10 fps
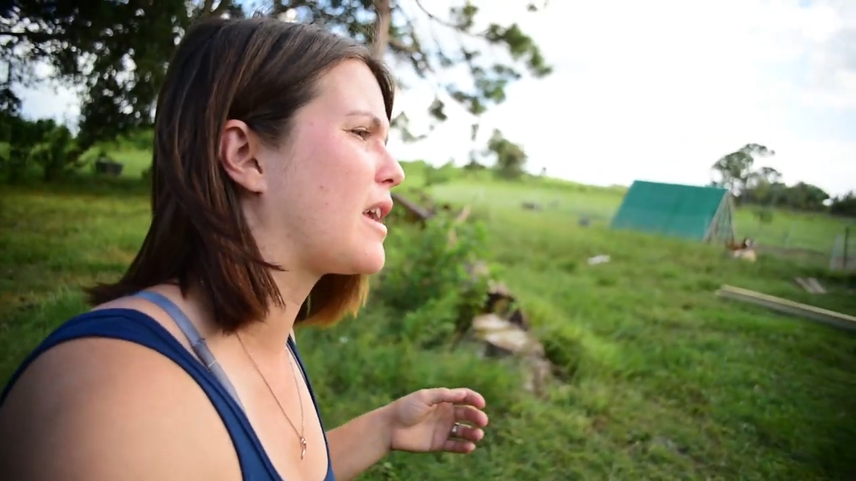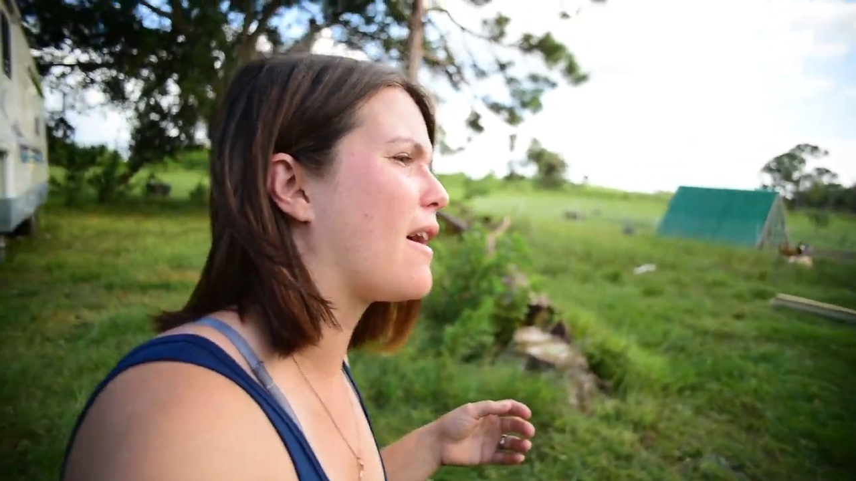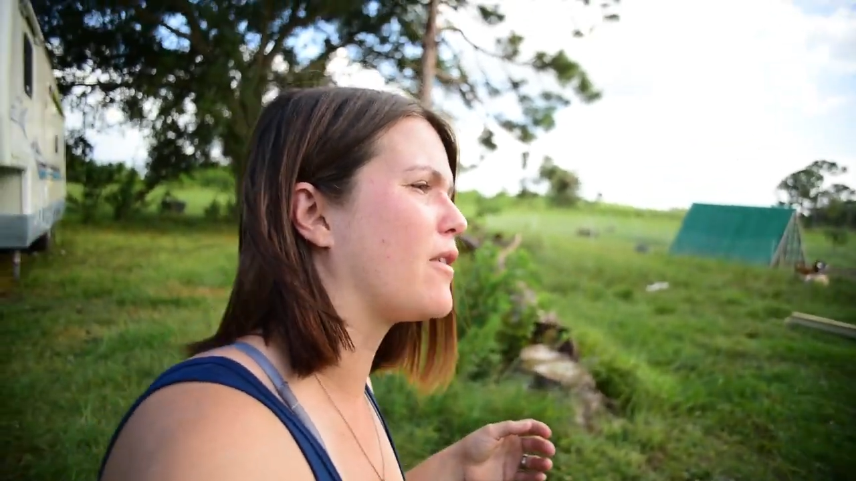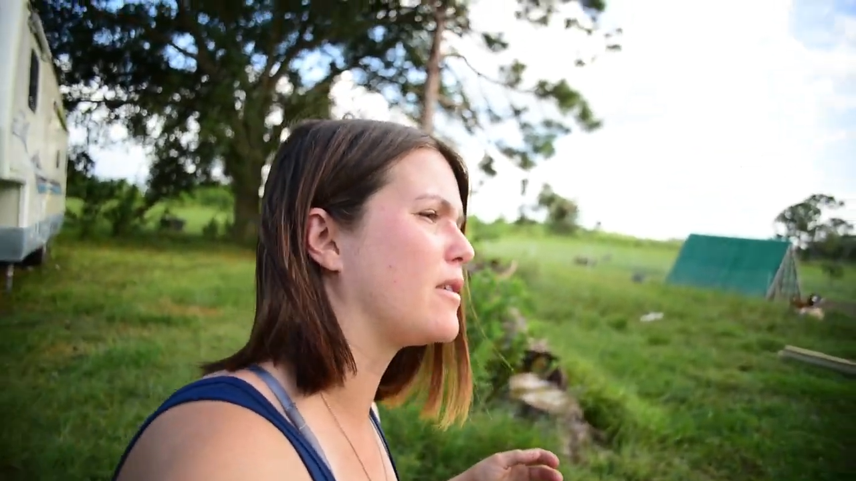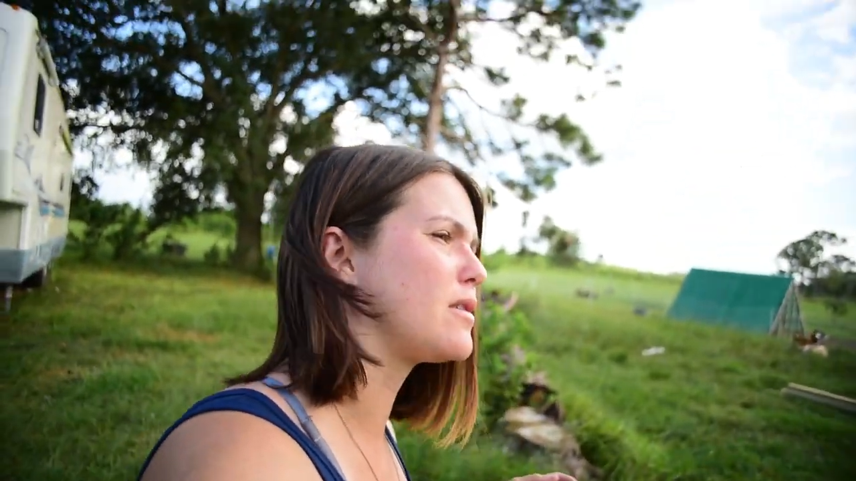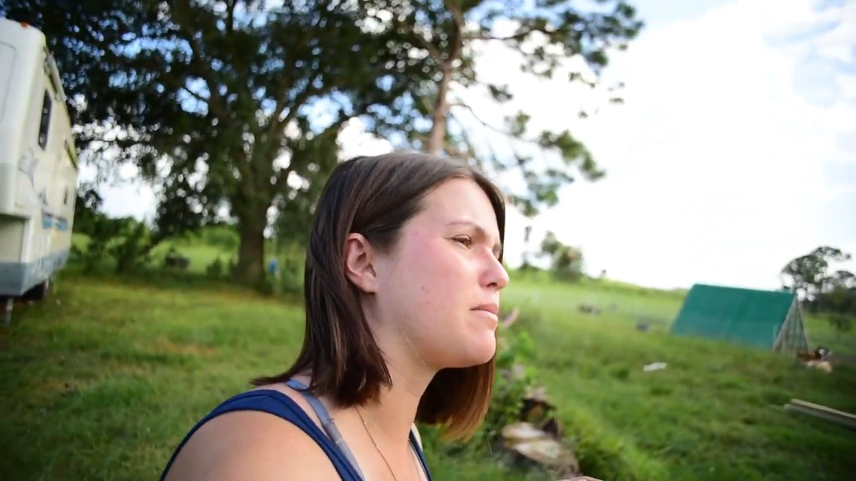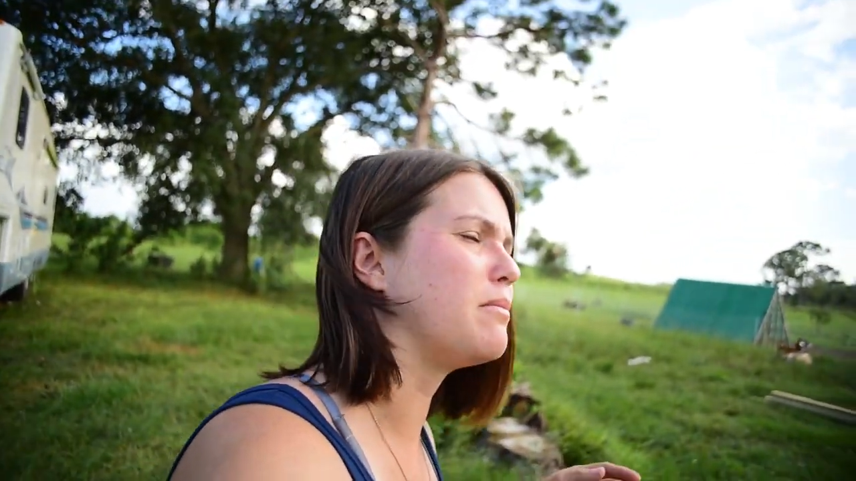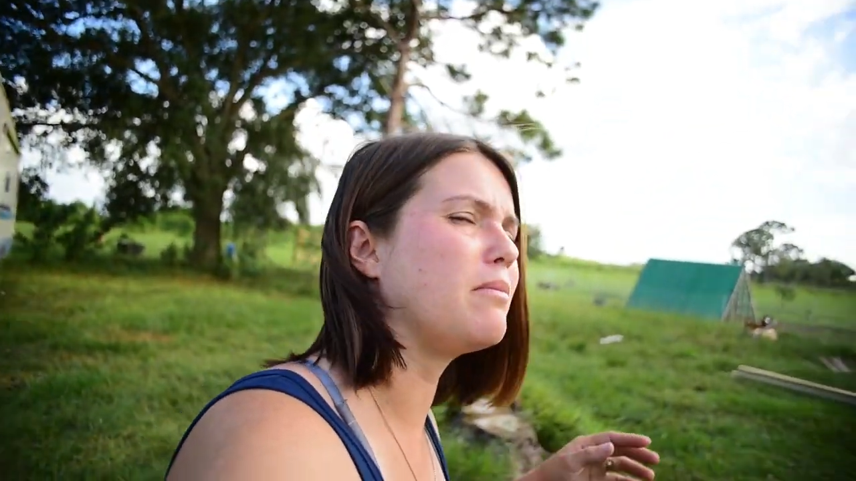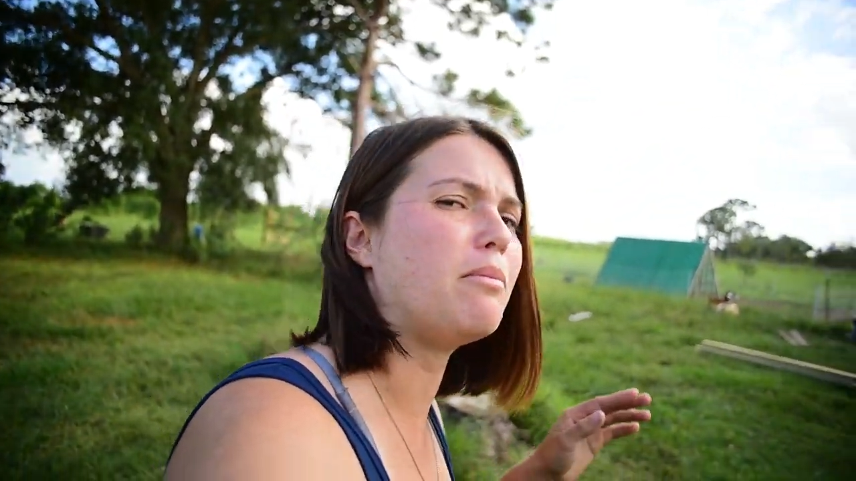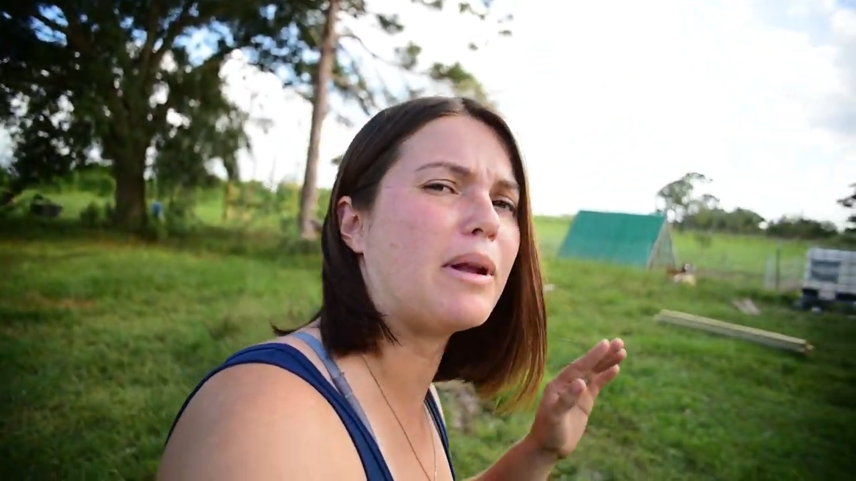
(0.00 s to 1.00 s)
haven't
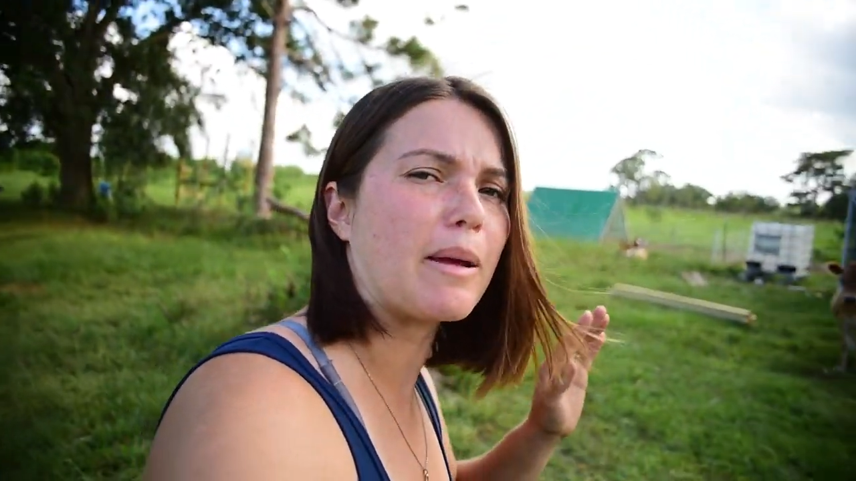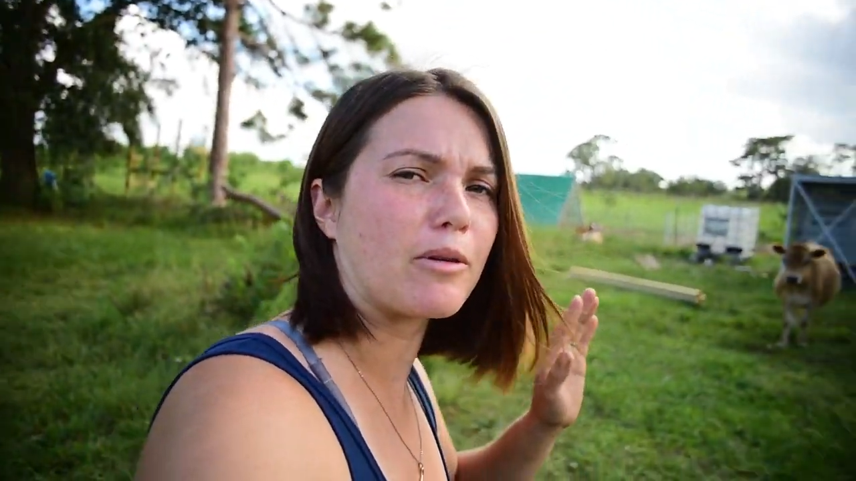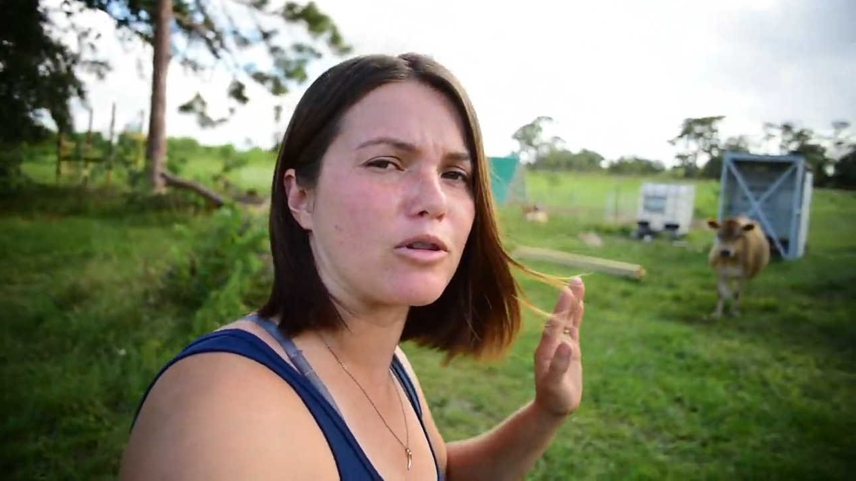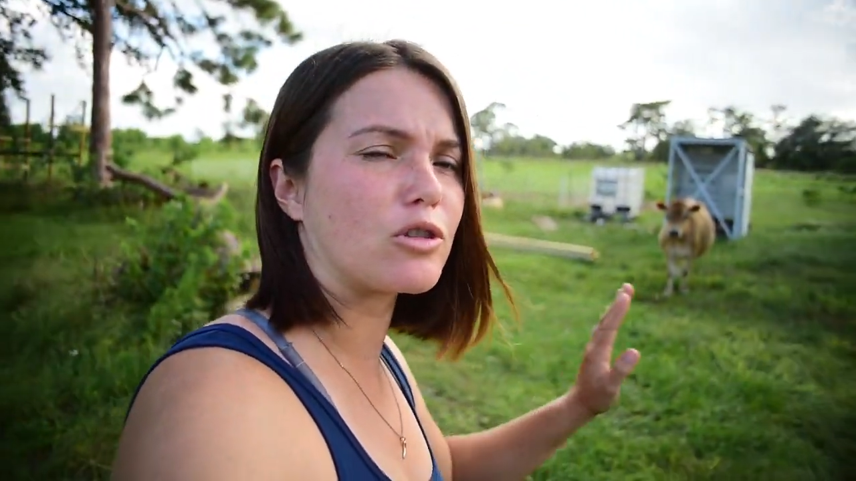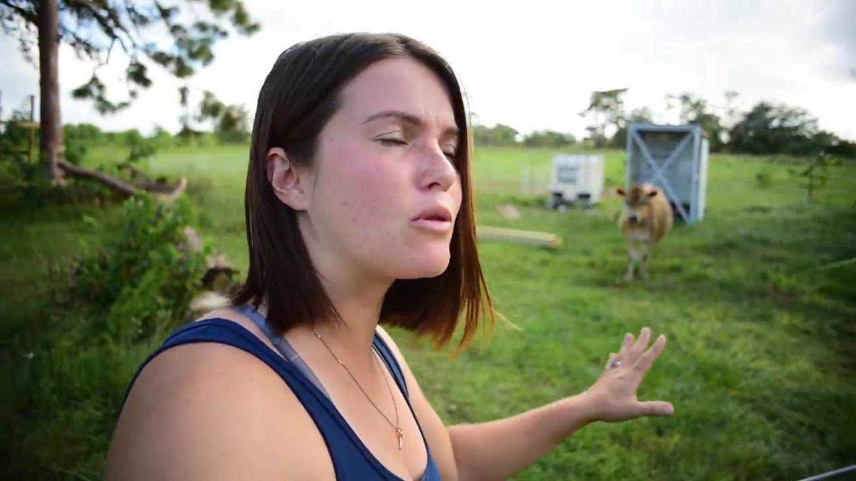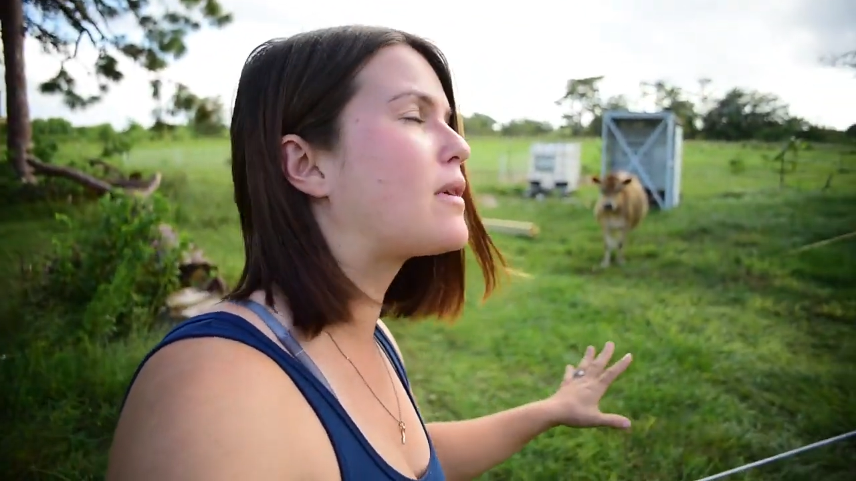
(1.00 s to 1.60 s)
been able to do